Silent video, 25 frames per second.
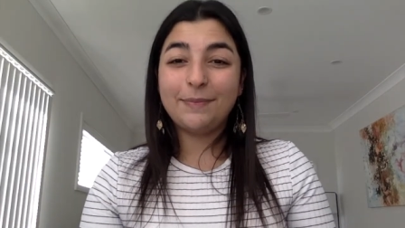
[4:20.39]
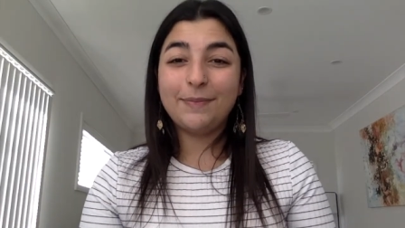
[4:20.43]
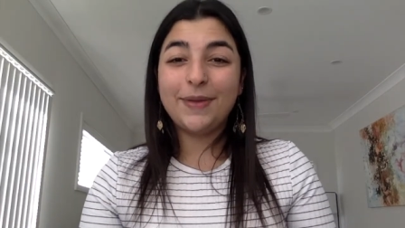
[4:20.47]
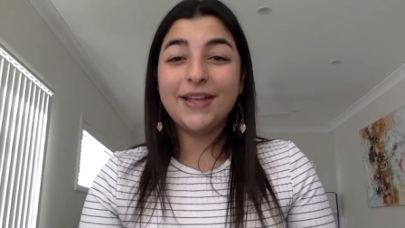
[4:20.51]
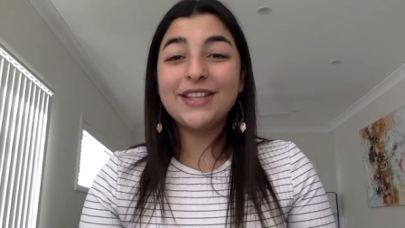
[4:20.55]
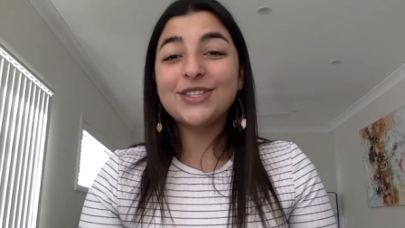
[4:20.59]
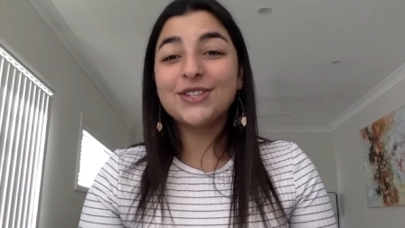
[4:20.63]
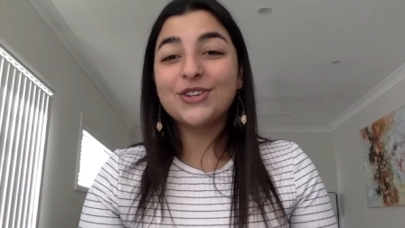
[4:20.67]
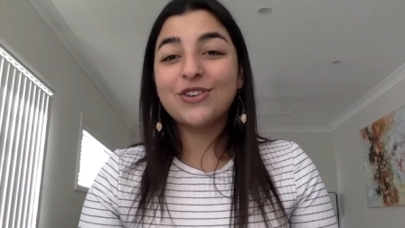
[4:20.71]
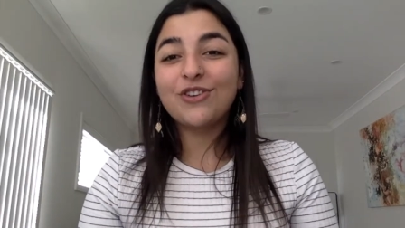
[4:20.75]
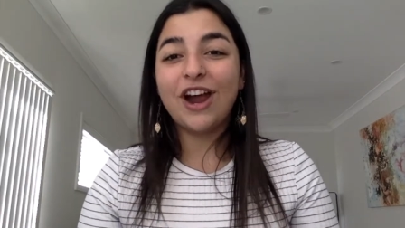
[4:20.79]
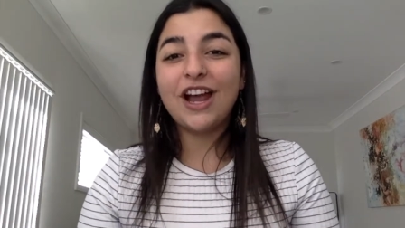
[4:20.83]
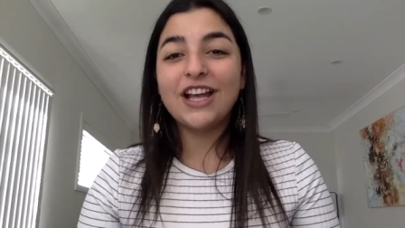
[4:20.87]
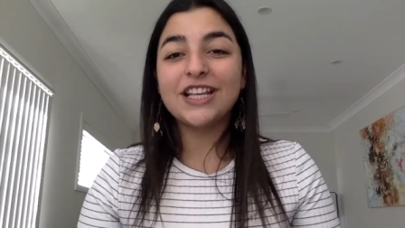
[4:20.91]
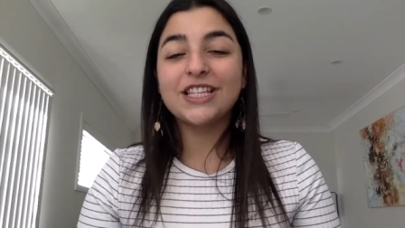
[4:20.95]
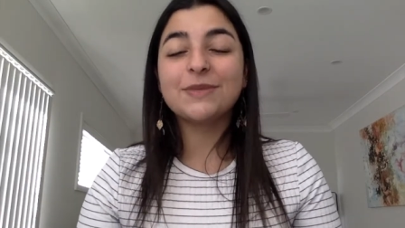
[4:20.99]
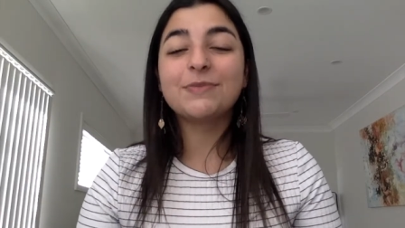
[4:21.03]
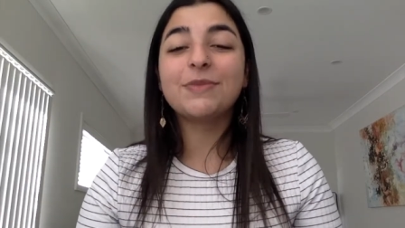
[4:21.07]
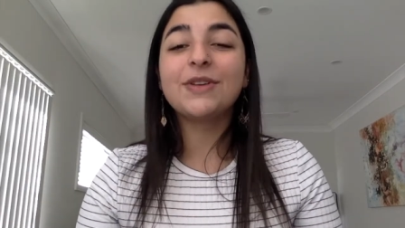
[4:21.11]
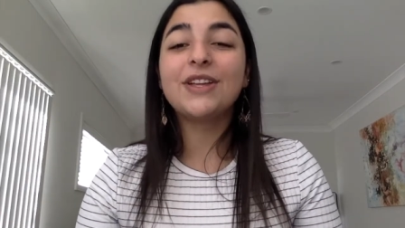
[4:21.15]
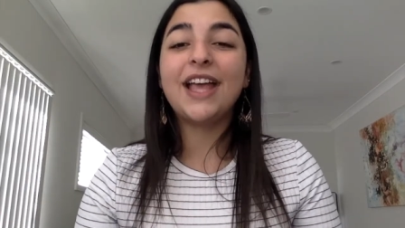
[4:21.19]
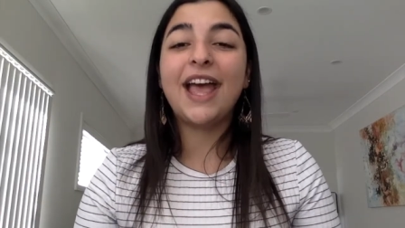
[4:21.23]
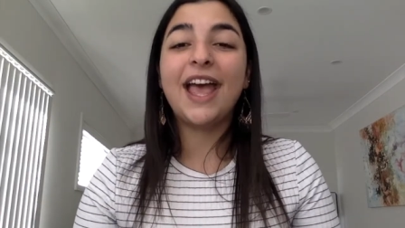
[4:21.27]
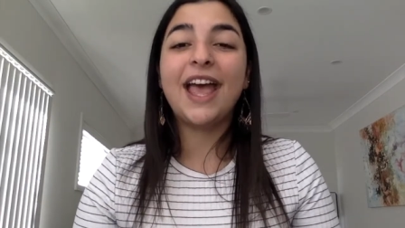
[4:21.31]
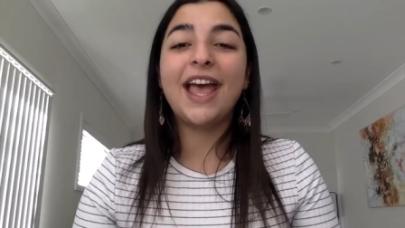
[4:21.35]
pencil grasp
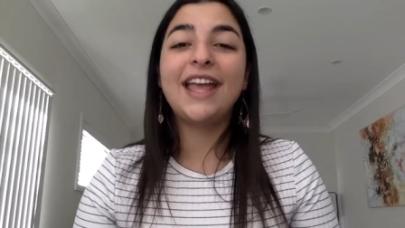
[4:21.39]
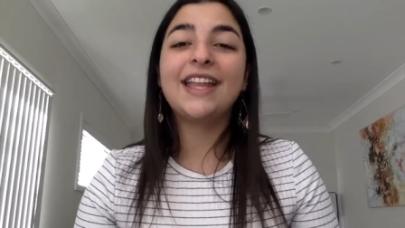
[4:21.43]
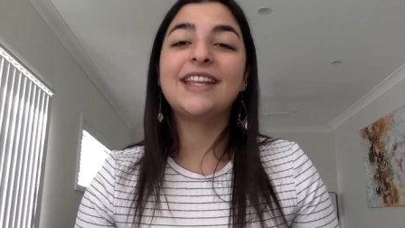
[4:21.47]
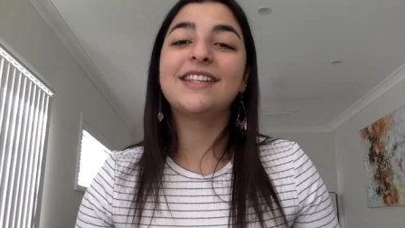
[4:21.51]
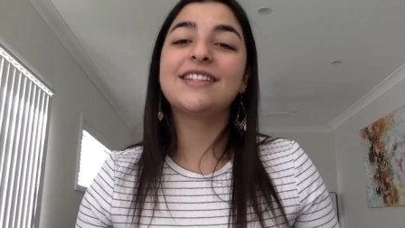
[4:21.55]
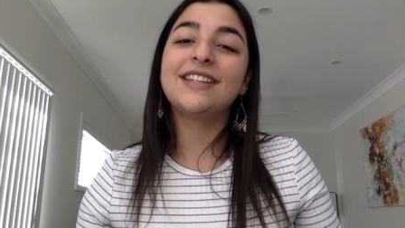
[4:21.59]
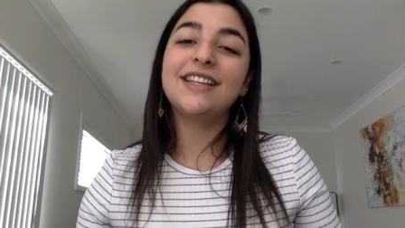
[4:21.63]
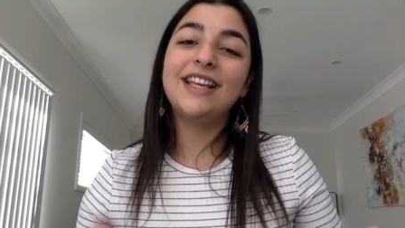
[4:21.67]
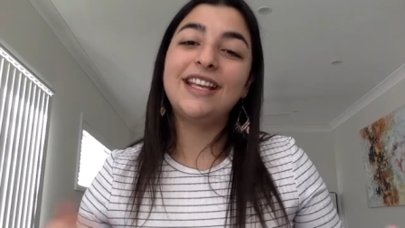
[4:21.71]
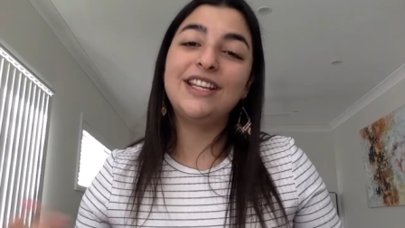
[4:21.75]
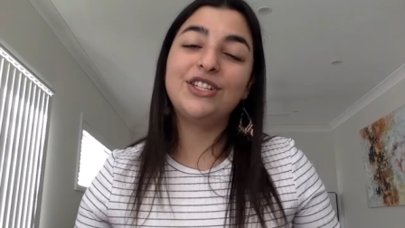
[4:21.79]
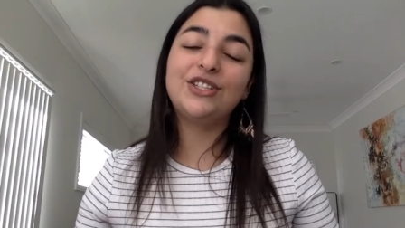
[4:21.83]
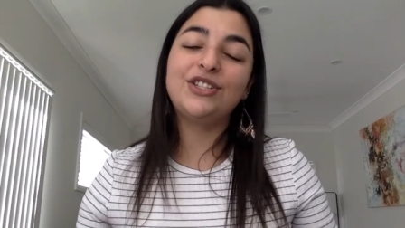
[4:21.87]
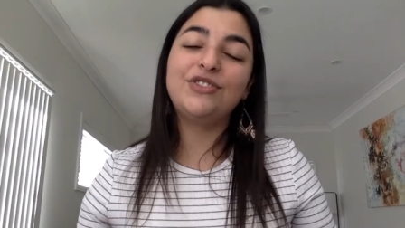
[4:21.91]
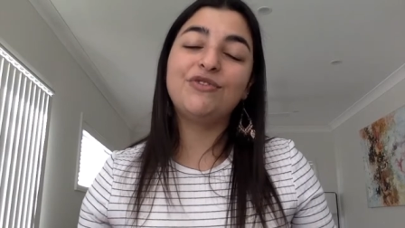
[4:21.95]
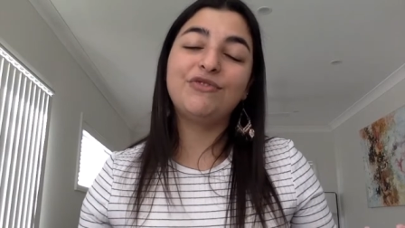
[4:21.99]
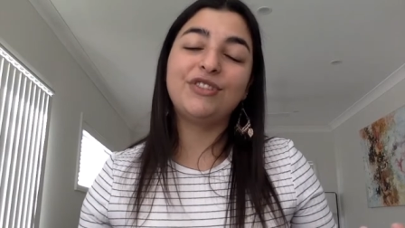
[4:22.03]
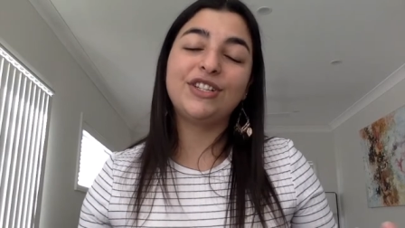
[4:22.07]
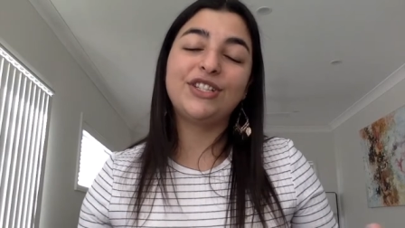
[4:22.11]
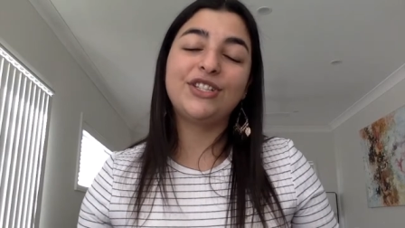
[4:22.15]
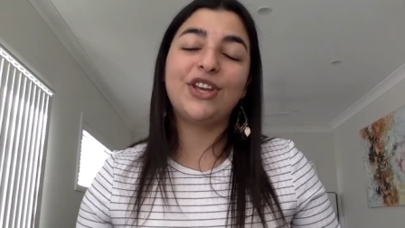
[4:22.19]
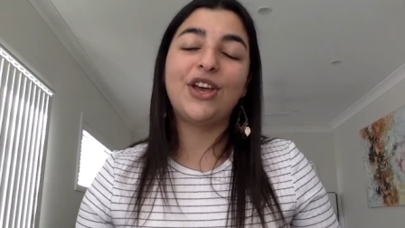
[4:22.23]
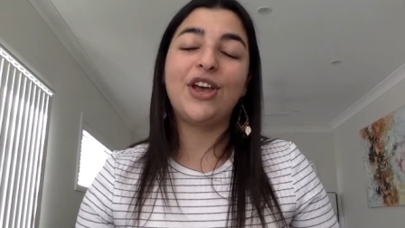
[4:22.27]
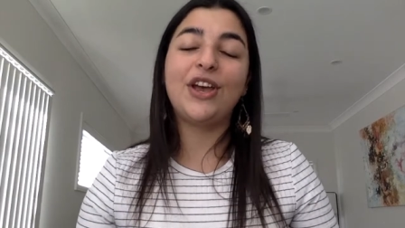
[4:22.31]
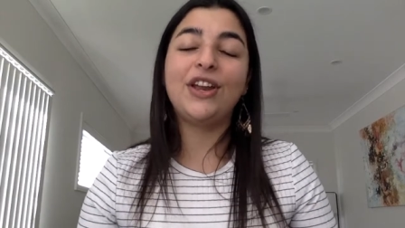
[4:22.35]
and in
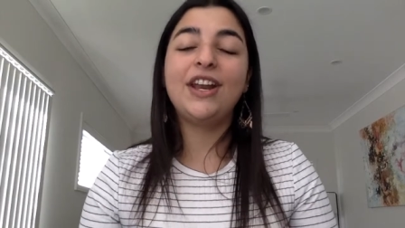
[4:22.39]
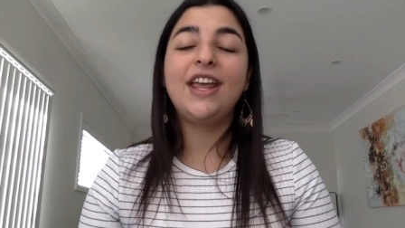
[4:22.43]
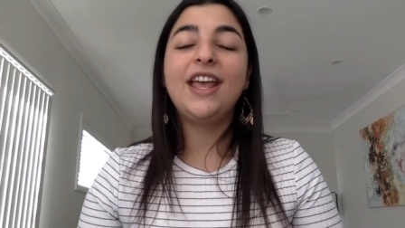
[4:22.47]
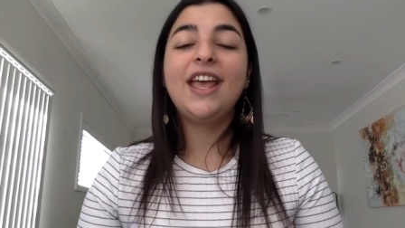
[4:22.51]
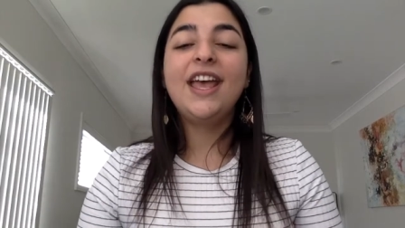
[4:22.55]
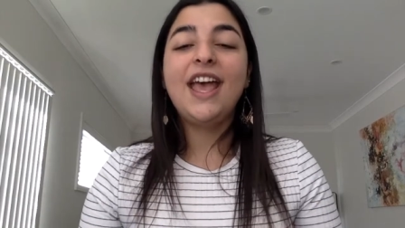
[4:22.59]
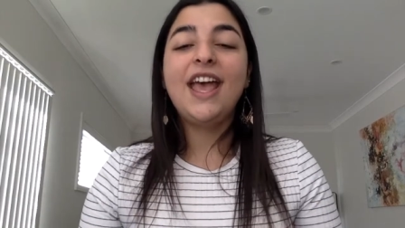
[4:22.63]
return